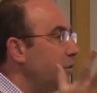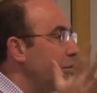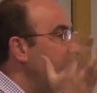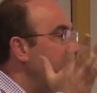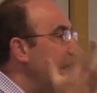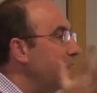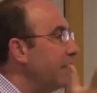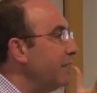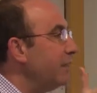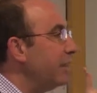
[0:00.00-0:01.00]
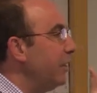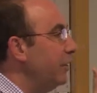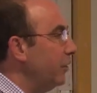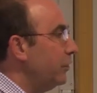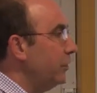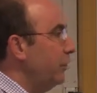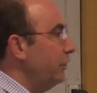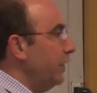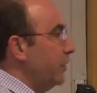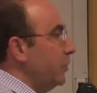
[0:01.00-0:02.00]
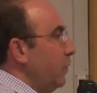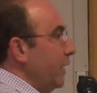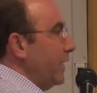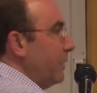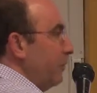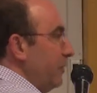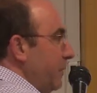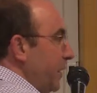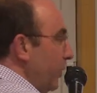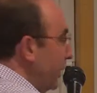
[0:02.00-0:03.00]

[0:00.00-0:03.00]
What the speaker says: one enzyme that cannot convert one type of amino